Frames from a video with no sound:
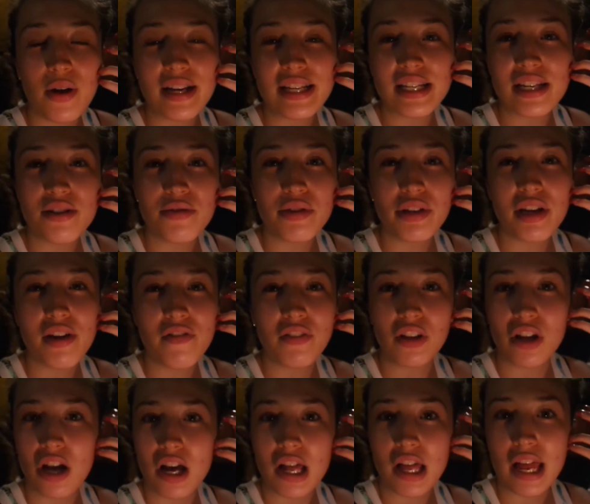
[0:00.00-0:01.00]
I didn't really
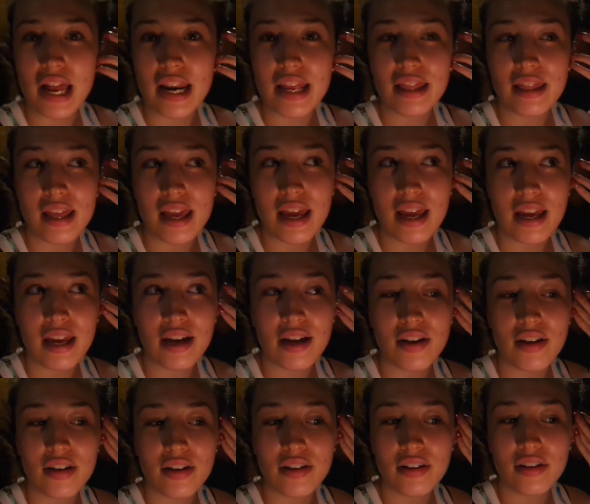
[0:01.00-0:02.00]
vlog anything
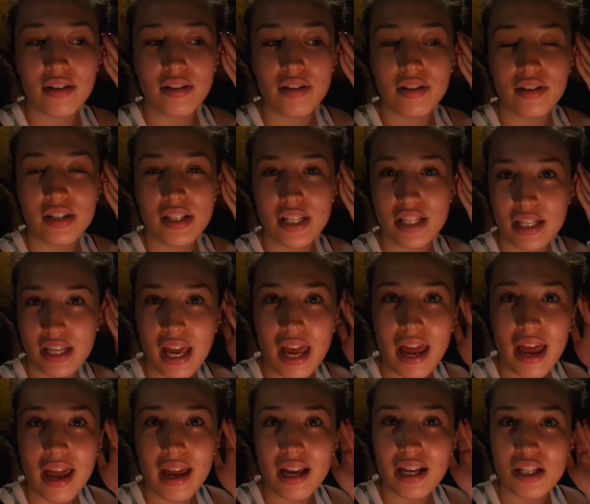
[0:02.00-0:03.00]

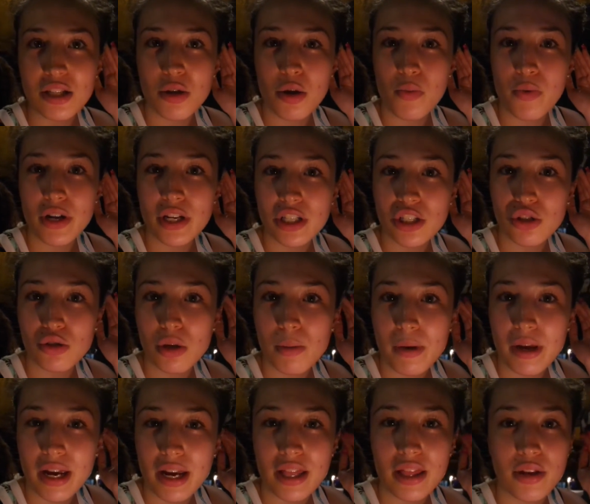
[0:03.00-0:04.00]
today because we went
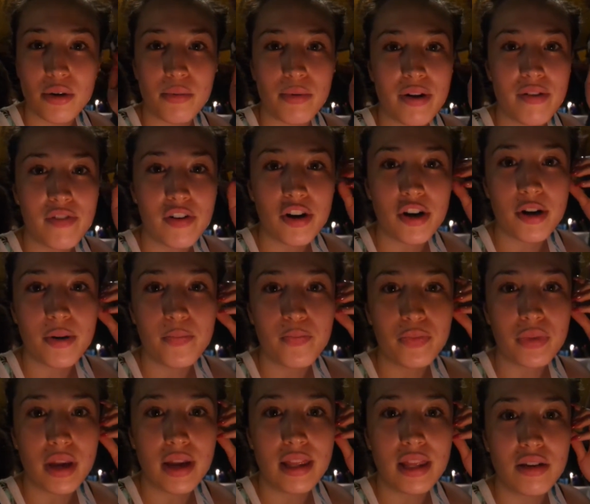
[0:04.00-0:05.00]
swimming in the river
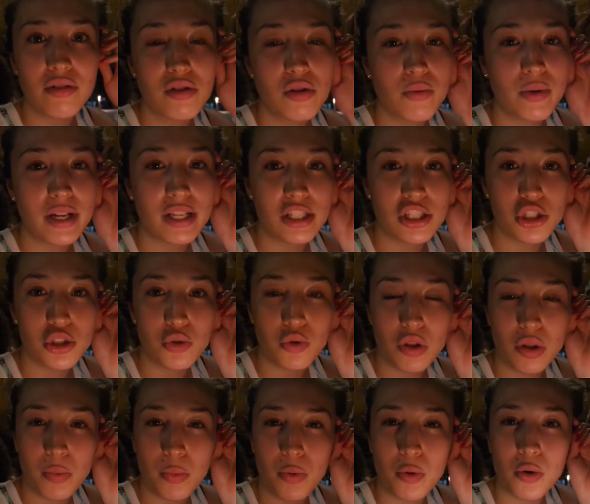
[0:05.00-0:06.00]
and then we went to
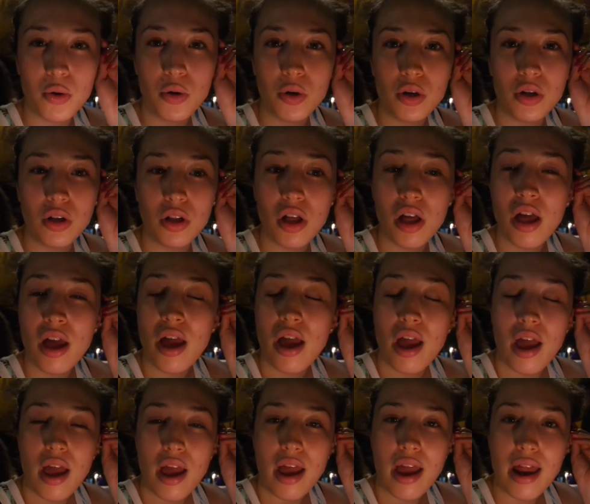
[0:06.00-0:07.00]
the pool
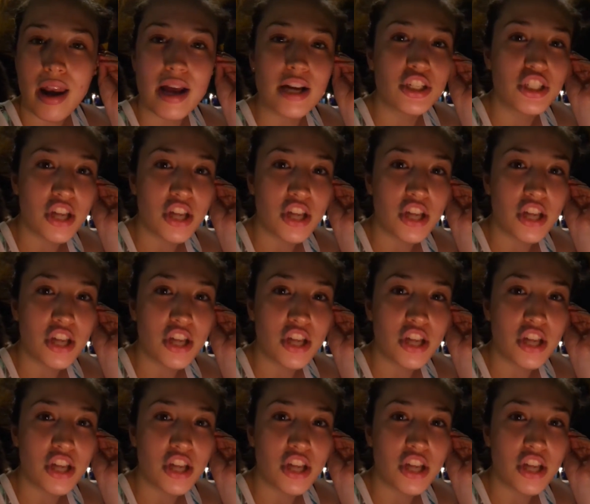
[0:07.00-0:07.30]
and I